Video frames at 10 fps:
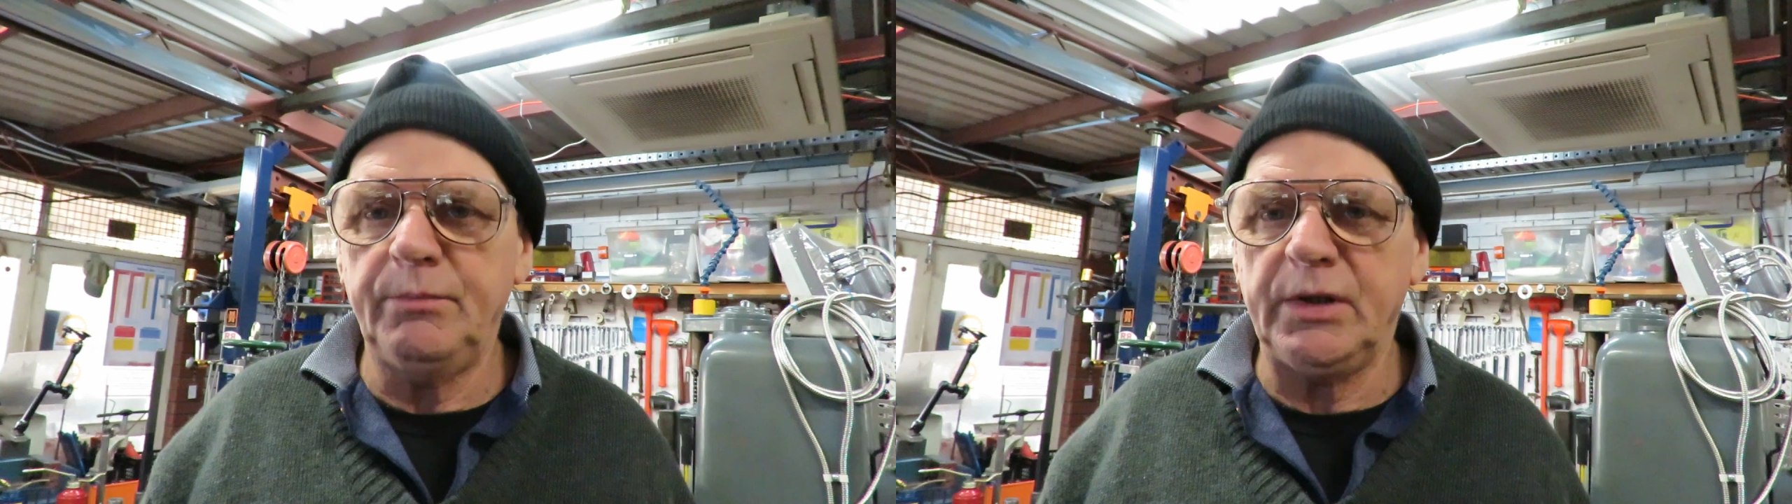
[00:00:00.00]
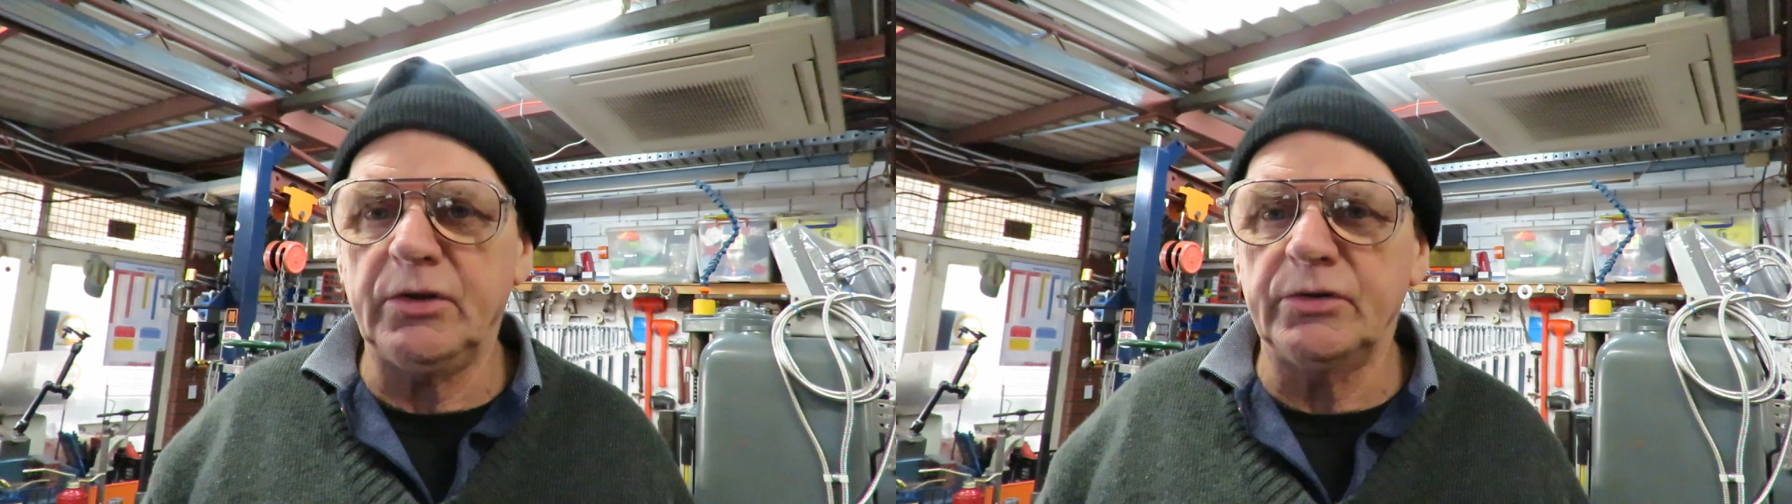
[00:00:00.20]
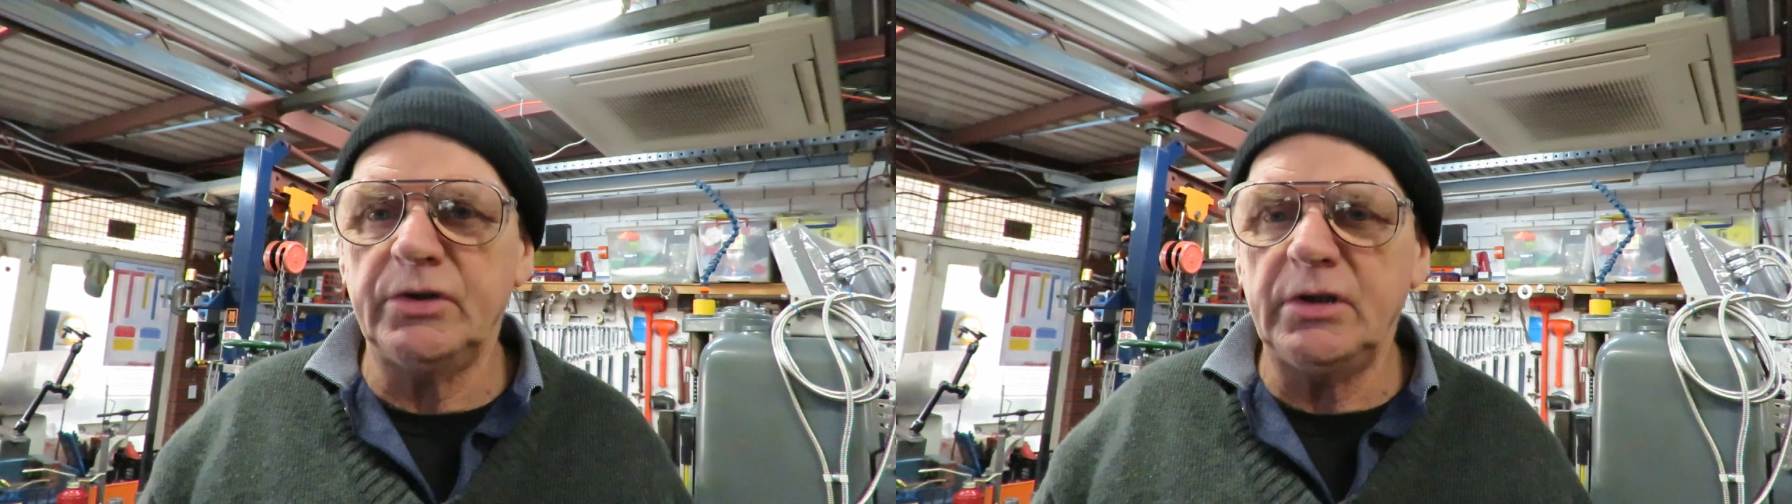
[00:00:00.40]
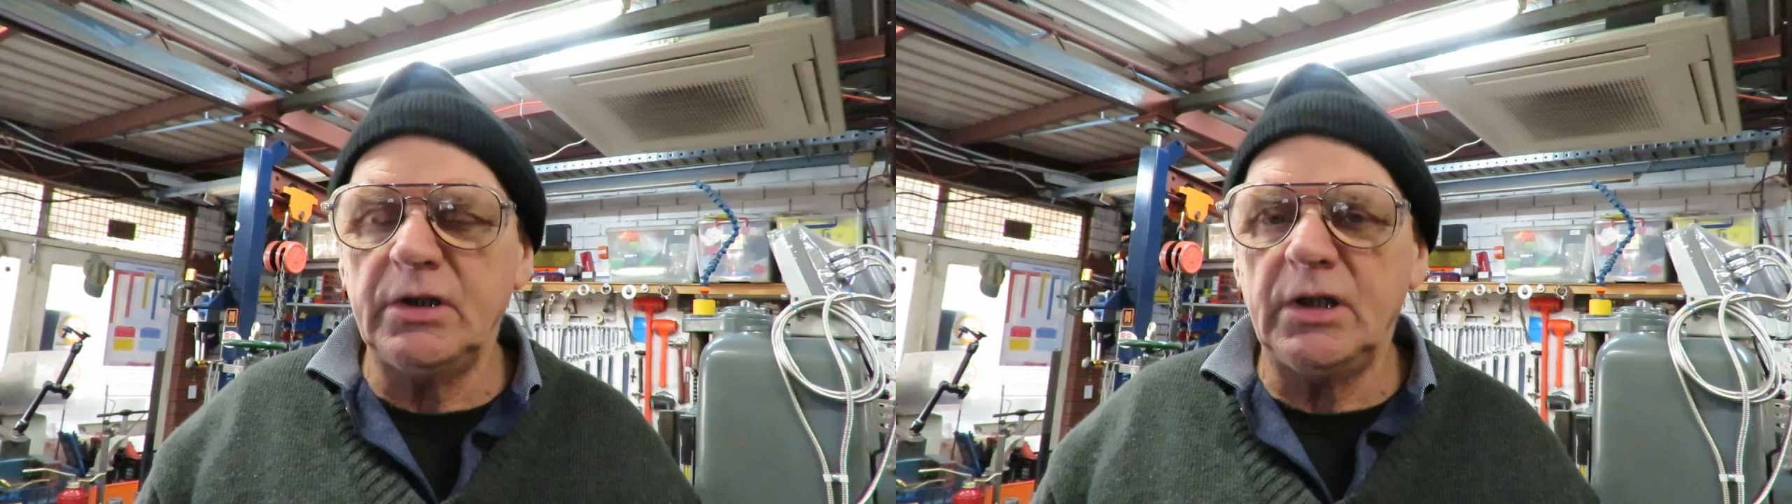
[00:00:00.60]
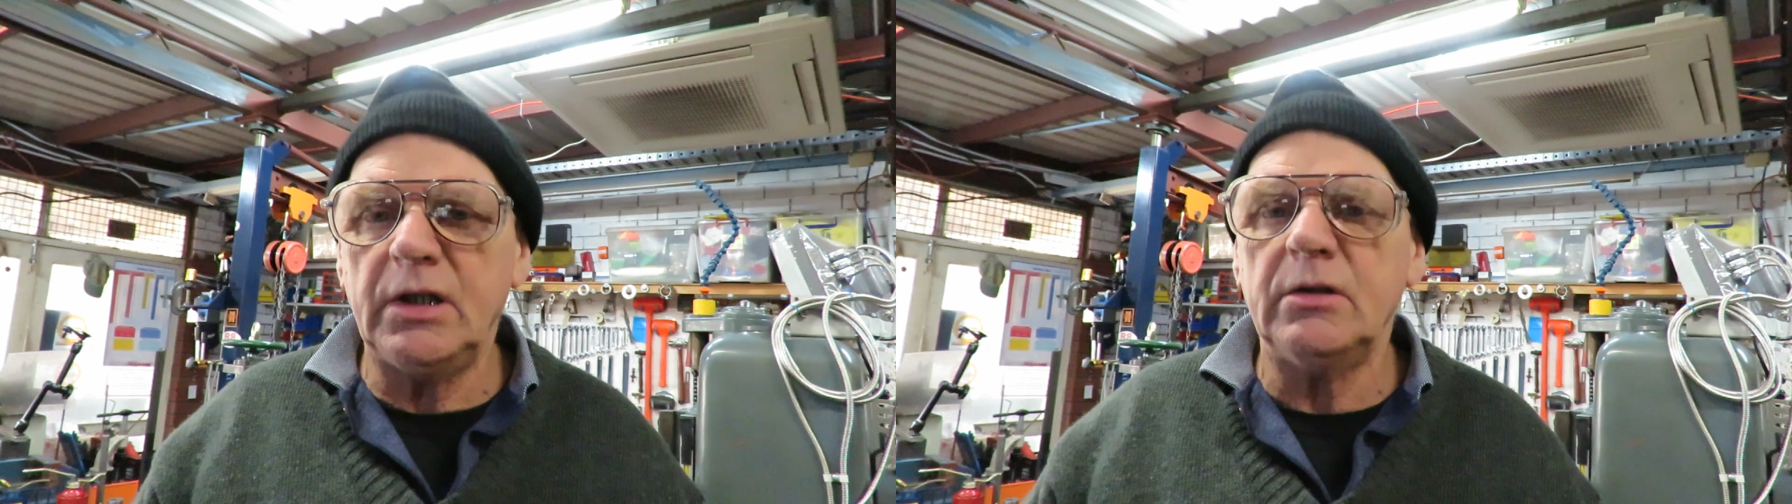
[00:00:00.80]
because in
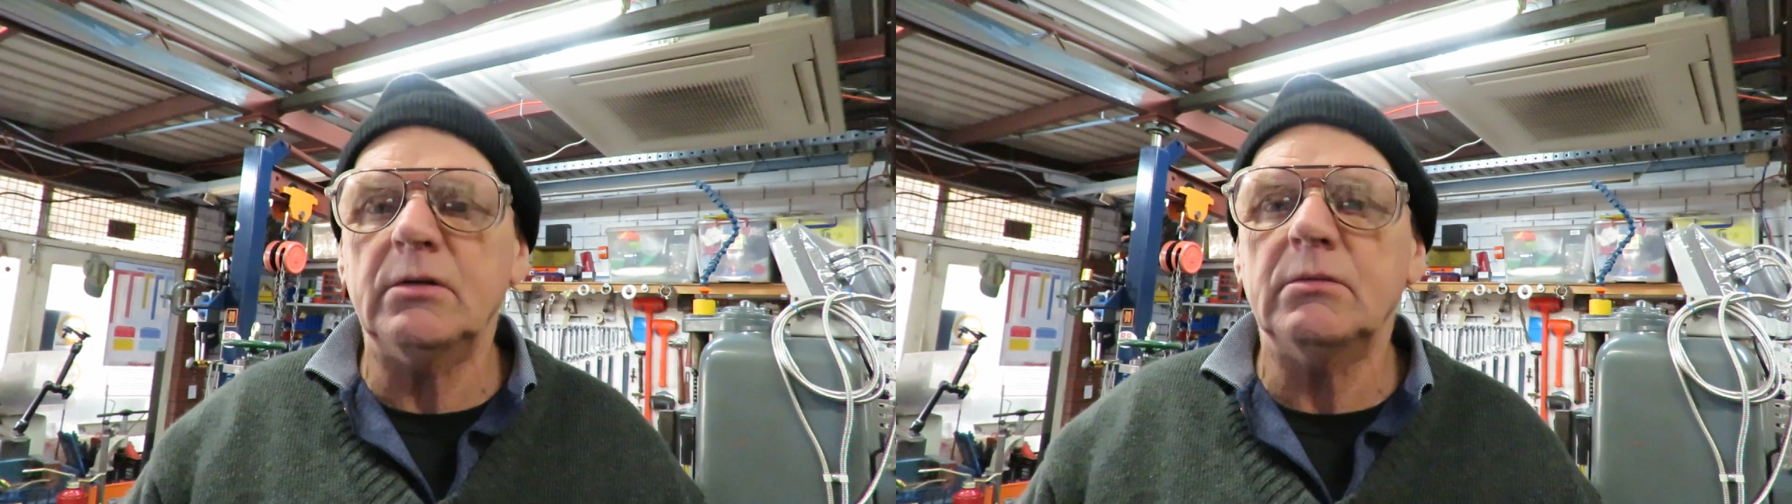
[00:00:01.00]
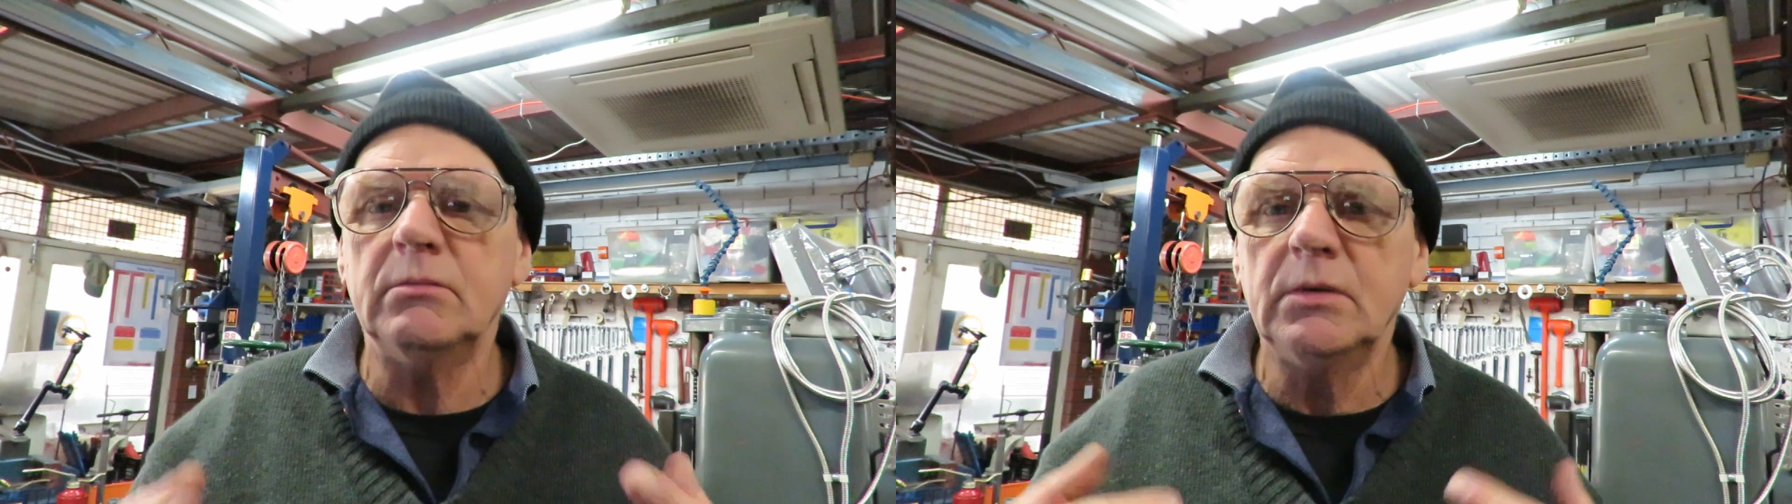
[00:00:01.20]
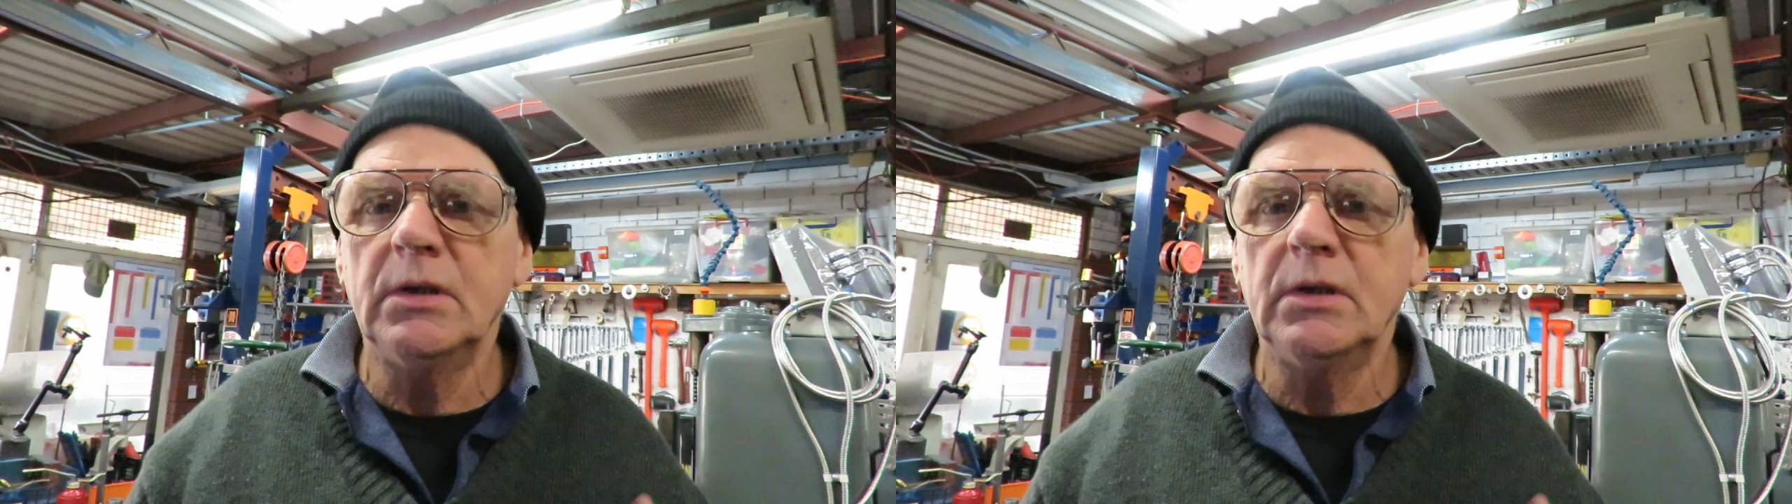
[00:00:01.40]
the end